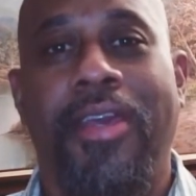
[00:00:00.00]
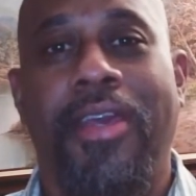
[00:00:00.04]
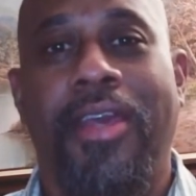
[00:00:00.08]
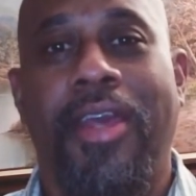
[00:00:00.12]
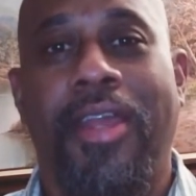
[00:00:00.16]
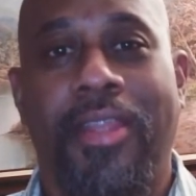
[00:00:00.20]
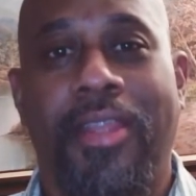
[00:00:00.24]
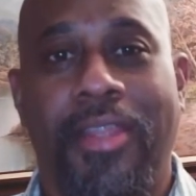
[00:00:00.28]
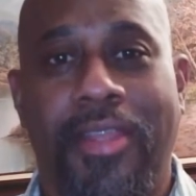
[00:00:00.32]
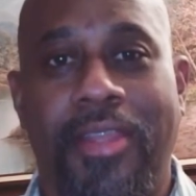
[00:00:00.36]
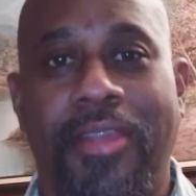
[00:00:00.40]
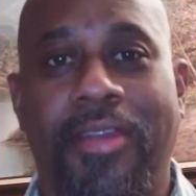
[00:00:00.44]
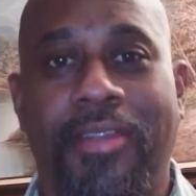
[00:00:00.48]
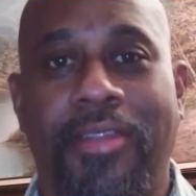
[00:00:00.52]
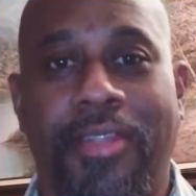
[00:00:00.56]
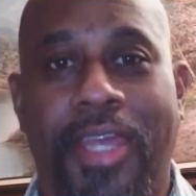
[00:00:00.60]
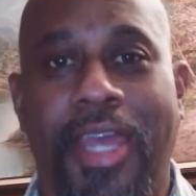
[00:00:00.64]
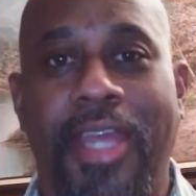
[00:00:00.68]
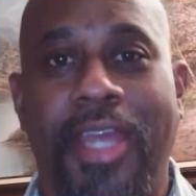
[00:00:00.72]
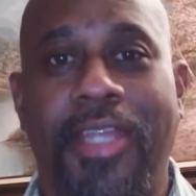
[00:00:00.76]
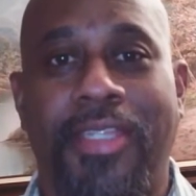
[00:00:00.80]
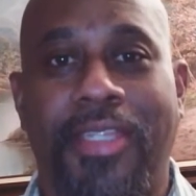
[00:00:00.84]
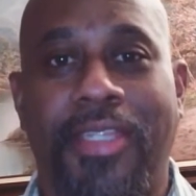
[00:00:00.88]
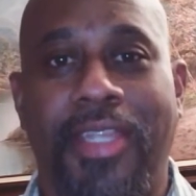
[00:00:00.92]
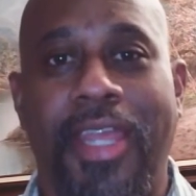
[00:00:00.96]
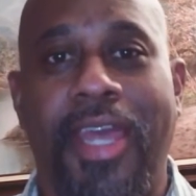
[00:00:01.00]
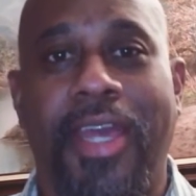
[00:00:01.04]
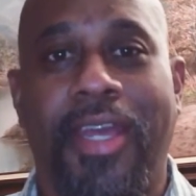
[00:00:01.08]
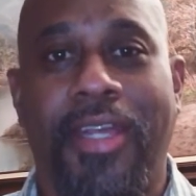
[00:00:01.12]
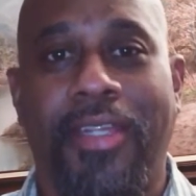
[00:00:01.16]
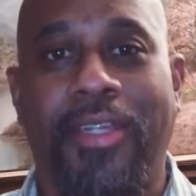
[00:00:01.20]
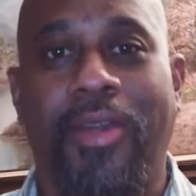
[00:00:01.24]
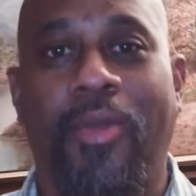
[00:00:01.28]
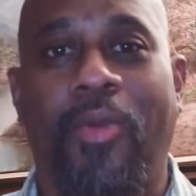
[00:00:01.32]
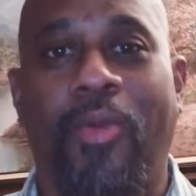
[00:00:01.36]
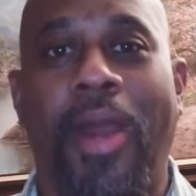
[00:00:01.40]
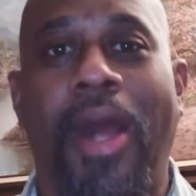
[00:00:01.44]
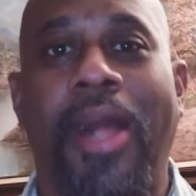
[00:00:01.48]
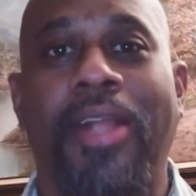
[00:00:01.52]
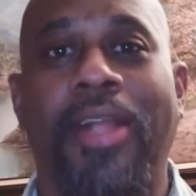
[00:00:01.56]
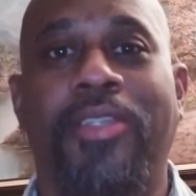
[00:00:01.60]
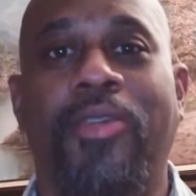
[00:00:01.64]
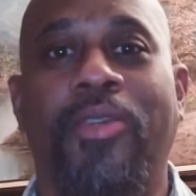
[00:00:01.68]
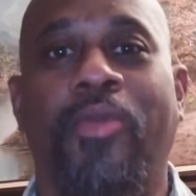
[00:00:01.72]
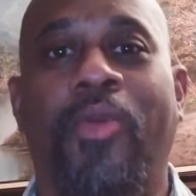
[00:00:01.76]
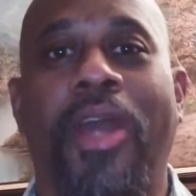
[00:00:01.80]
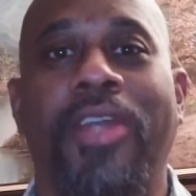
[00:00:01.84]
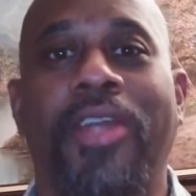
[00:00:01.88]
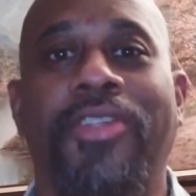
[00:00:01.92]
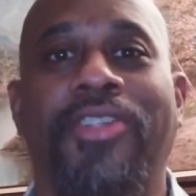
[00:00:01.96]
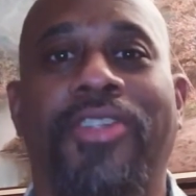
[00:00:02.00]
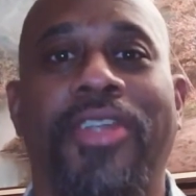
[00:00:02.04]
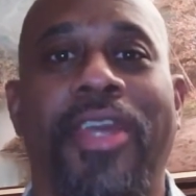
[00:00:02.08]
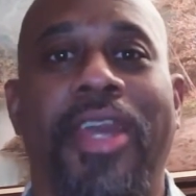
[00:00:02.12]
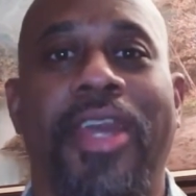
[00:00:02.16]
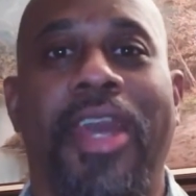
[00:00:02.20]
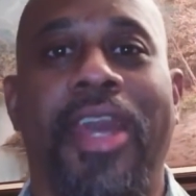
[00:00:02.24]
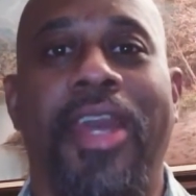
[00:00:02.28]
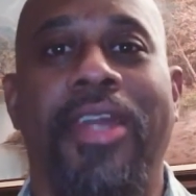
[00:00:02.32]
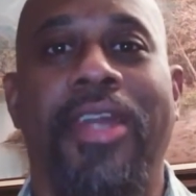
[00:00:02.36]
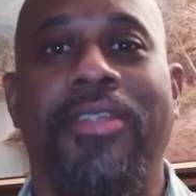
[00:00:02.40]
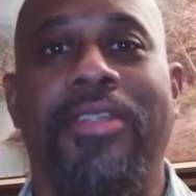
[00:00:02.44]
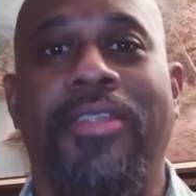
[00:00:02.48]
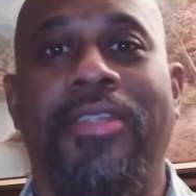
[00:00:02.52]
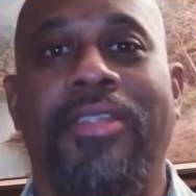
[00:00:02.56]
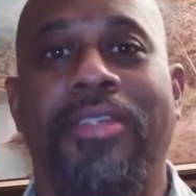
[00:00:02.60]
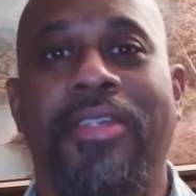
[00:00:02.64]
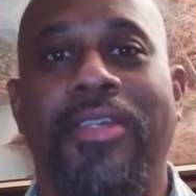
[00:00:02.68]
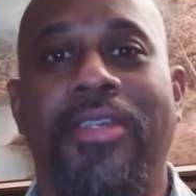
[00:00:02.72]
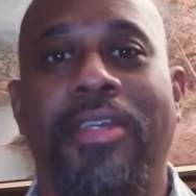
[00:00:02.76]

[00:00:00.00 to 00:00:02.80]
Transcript: And kids take a little while to wash their hands.